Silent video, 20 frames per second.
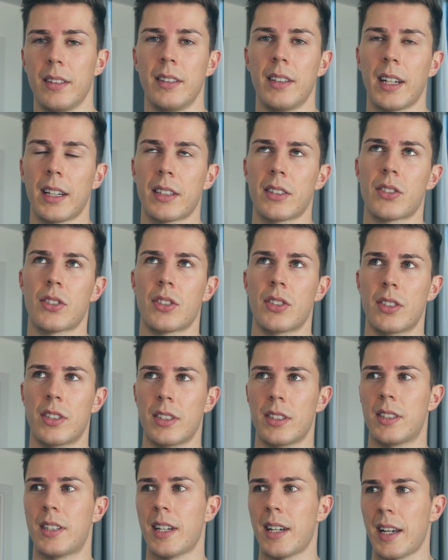next
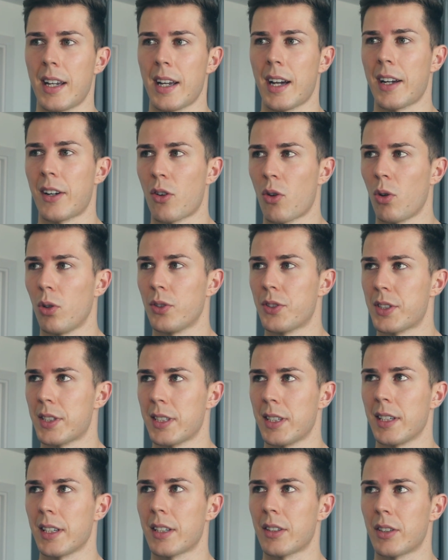day I called
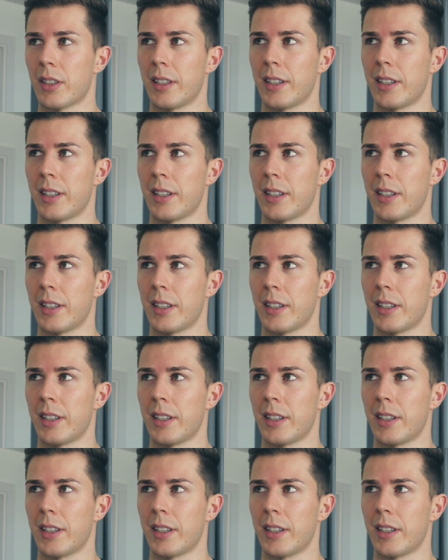sick,